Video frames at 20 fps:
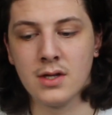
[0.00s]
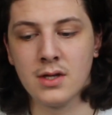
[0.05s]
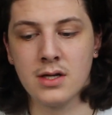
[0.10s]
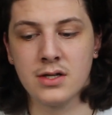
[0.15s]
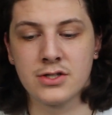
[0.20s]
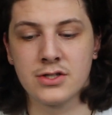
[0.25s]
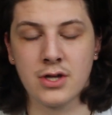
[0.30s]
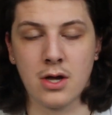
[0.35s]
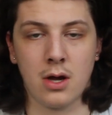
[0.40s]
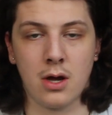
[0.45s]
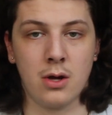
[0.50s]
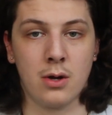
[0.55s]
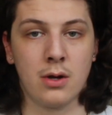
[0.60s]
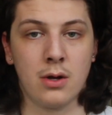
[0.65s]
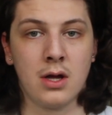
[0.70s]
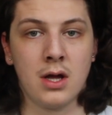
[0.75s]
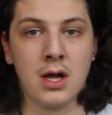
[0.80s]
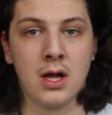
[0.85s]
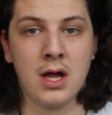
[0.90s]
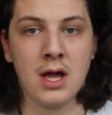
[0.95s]

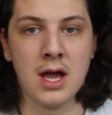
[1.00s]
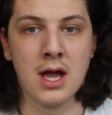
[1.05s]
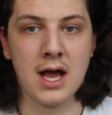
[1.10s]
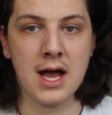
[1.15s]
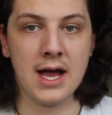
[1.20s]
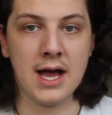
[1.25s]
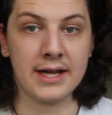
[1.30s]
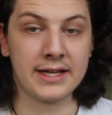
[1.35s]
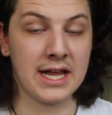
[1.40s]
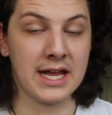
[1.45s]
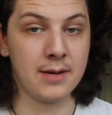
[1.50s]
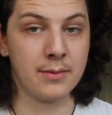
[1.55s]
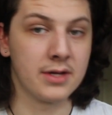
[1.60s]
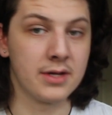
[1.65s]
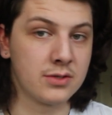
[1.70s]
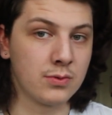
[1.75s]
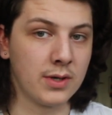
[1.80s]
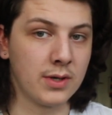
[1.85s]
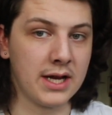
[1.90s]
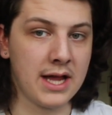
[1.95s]
So
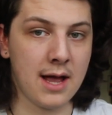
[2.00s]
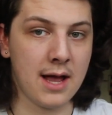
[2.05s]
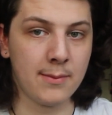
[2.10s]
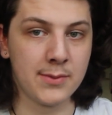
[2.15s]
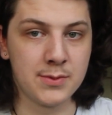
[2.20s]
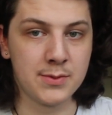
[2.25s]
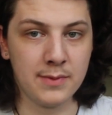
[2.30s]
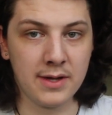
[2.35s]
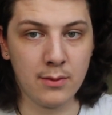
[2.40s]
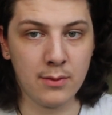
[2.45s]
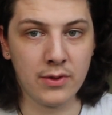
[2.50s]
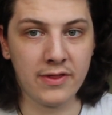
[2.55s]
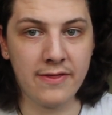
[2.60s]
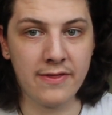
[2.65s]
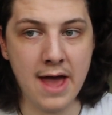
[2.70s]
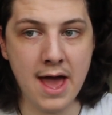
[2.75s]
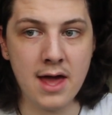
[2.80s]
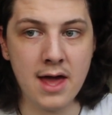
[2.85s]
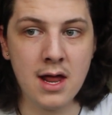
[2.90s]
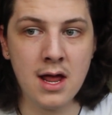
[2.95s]
cannabis really helps me with
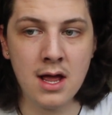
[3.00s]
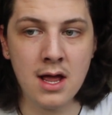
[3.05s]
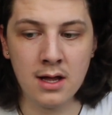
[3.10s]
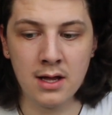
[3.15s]
that.